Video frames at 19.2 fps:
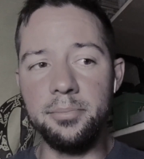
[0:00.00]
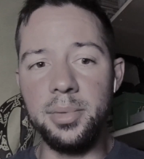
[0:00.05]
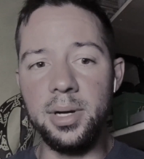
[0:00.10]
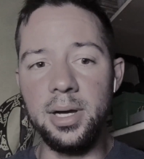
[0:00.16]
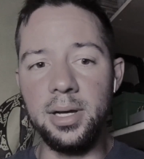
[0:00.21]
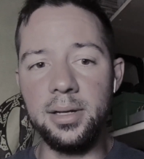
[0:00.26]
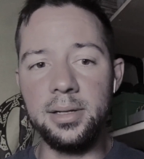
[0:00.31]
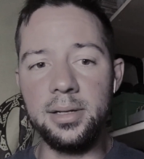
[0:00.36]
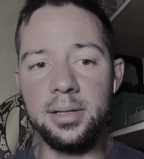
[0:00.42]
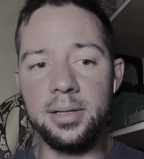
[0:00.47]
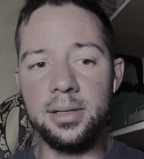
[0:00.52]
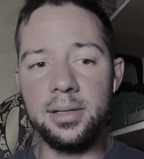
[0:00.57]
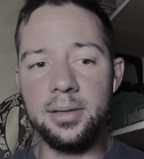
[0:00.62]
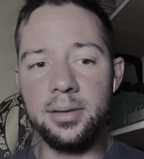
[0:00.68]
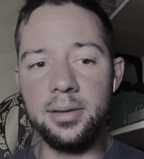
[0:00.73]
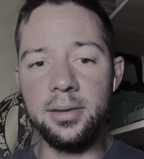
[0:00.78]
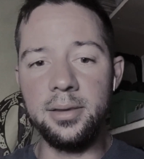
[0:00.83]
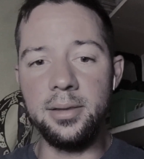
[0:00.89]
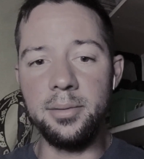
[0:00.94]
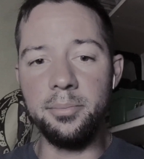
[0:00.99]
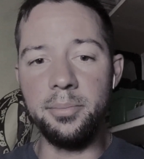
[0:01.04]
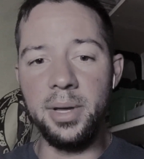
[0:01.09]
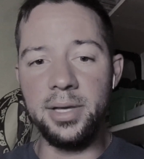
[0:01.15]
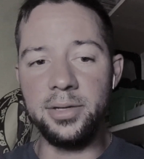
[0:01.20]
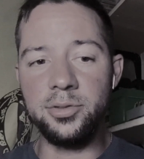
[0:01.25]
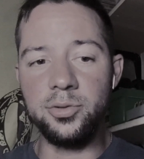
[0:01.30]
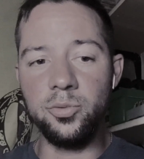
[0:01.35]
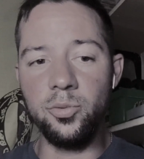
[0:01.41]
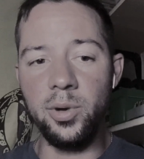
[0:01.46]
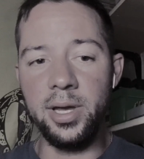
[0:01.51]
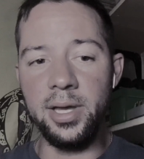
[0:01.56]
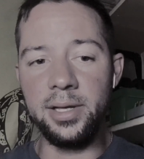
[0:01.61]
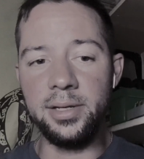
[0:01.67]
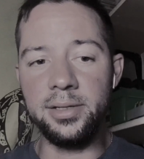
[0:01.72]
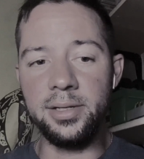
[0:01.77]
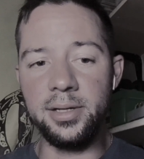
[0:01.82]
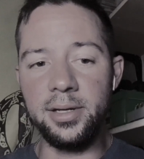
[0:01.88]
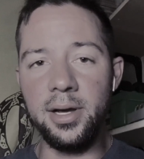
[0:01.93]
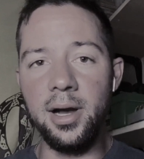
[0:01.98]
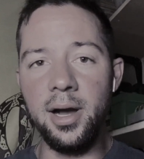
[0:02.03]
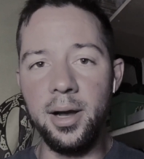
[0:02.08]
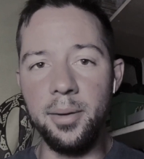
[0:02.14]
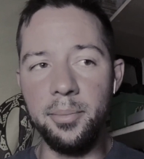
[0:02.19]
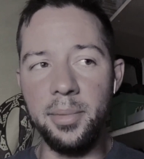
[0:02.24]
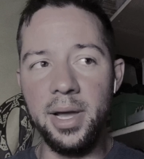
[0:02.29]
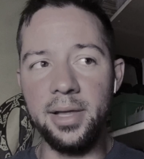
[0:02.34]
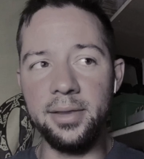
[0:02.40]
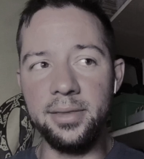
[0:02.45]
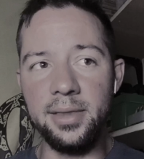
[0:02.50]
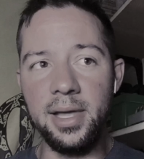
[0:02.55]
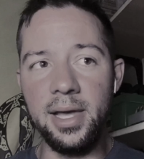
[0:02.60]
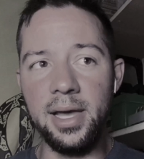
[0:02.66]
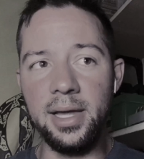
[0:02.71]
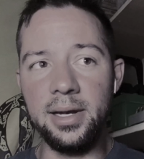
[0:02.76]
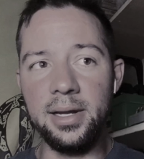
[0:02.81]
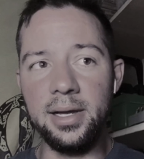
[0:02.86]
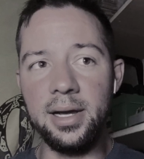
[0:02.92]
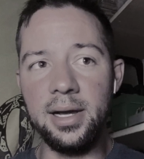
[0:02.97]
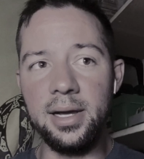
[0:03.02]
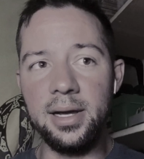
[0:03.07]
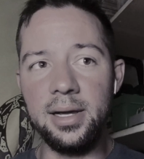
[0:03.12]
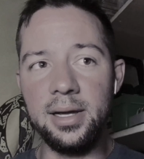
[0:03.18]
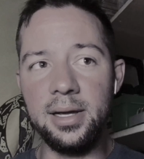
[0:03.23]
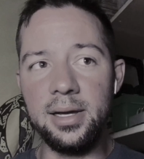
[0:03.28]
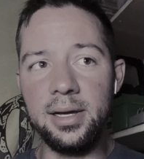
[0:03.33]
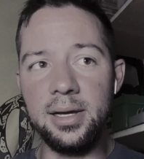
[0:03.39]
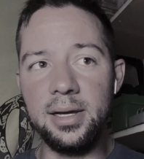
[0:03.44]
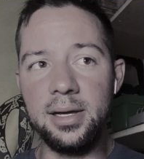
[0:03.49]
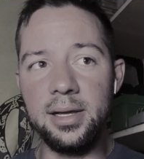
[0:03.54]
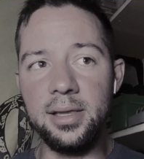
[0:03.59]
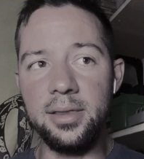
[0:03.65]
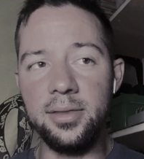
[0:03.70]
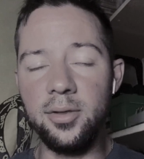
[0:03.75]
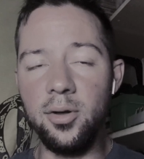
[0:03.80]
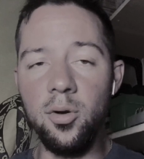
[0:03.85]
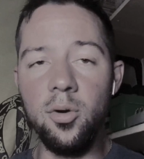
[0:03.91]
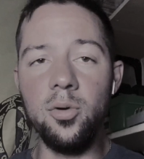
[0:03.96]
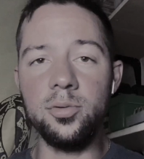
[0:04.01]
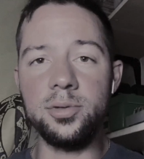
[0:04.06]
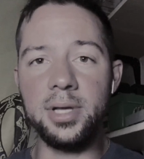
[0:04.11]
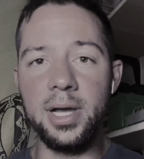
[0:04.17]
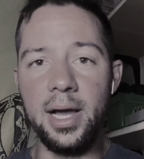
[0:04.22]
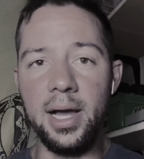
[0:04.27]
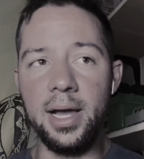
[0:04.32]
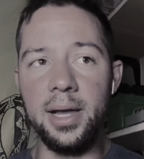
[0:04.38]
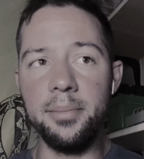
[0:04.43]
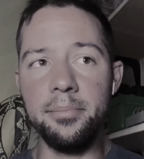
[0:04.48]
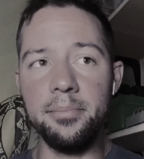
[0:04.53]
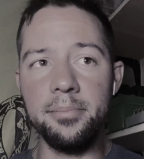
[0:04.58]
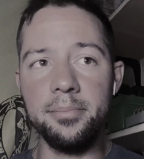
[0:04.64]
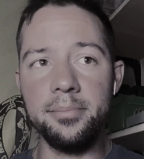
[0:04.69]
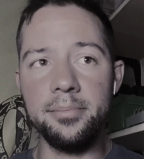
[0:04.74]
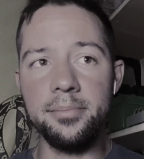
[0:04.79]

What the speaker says: but the best way to combat that the whole time